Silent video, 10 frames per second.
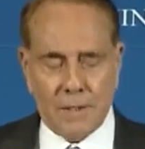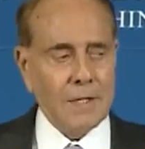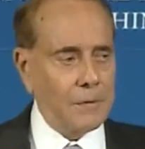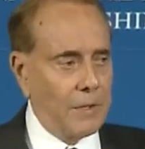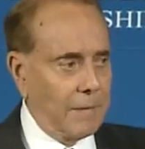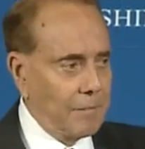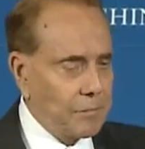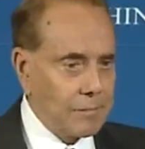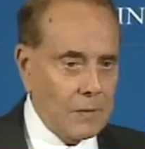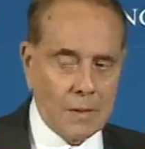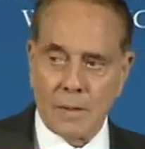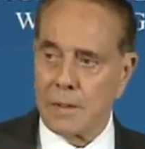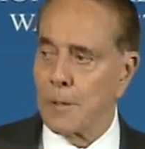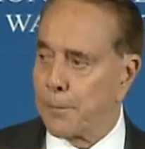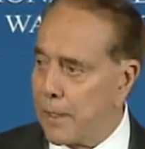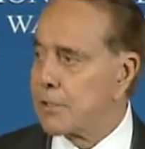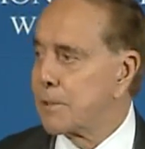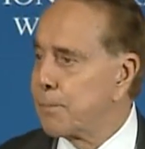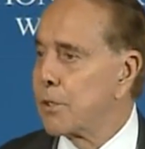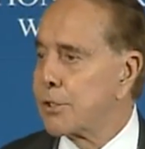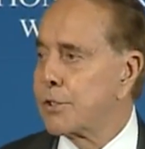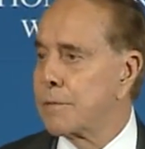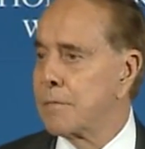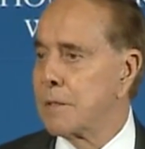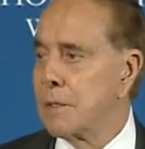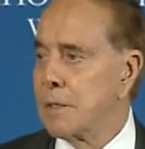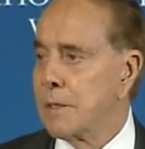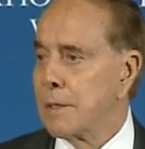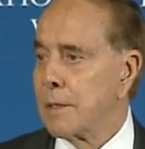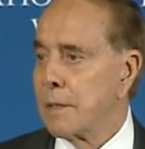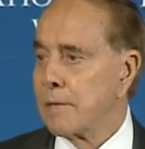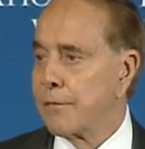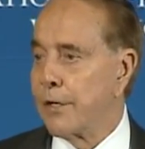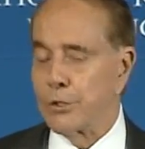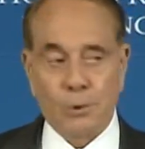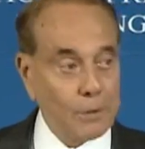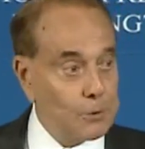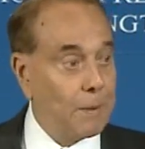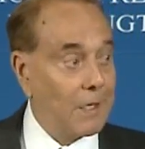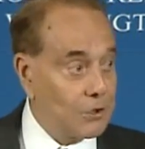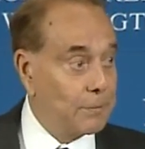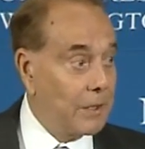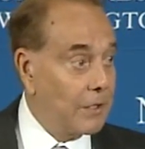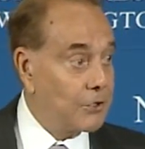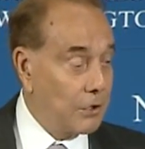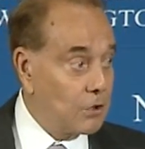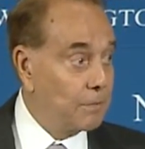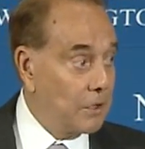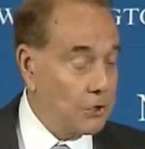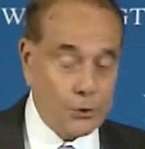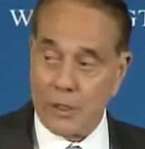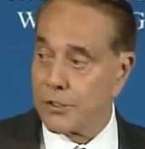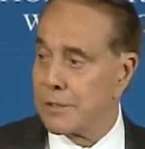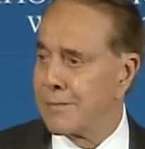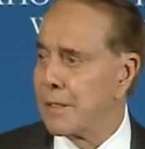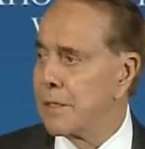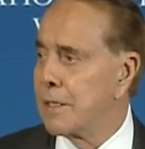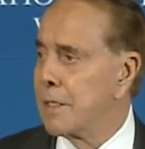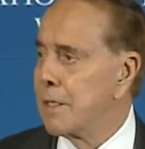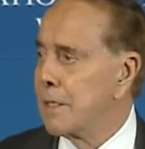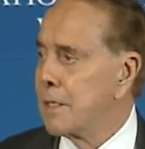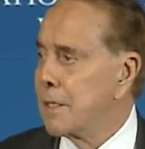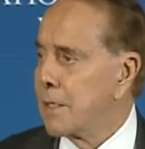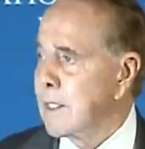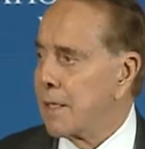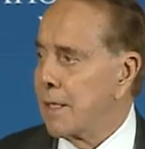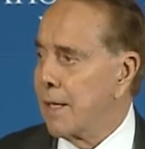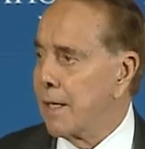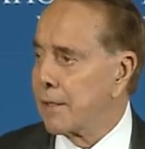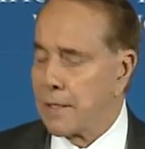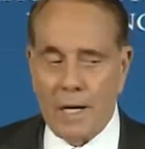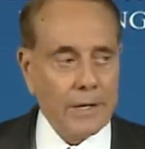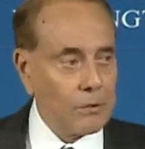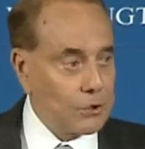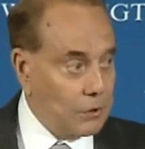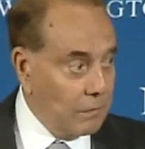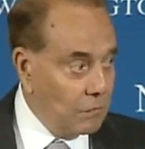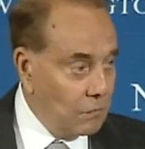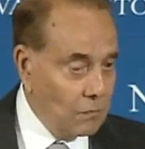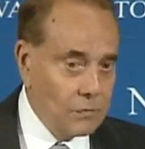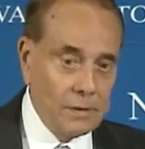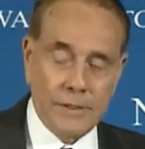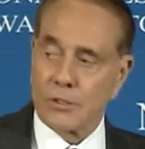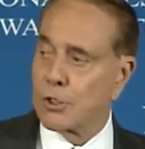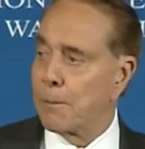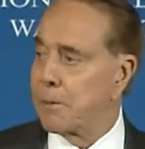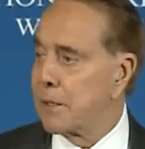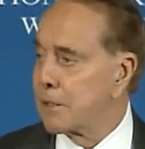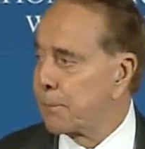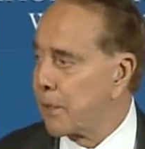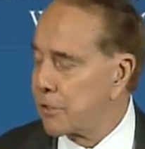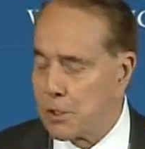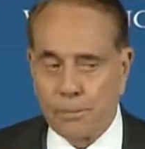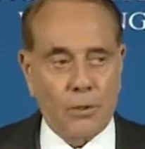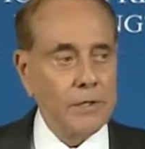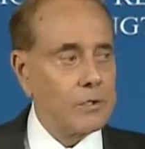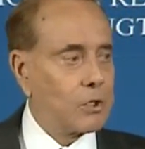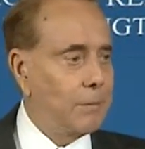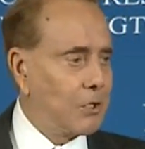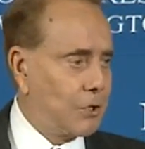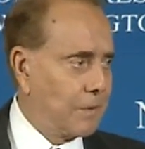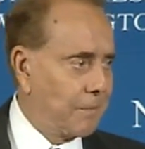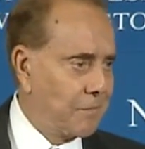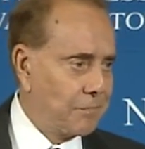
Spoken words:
But anyway, you know, President Bush felt some responsibilities, his administration, and Congress did something, and the President appointed this commission.